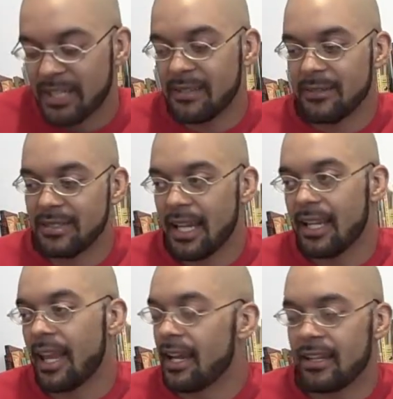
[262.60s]
she was
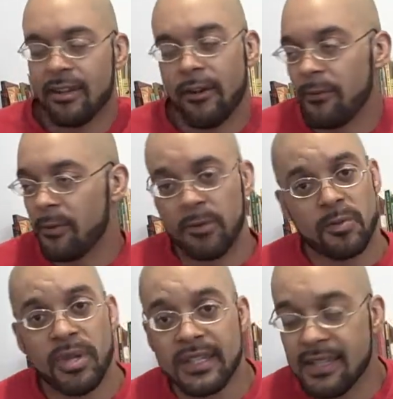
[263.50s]
saying, like, you know, if it
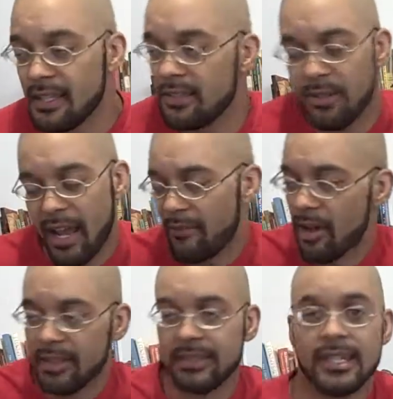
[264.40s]
was business, you'd have
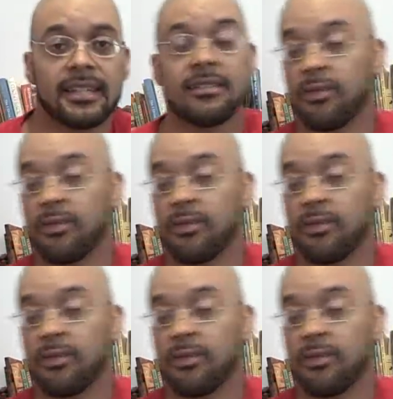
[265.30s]
all these things.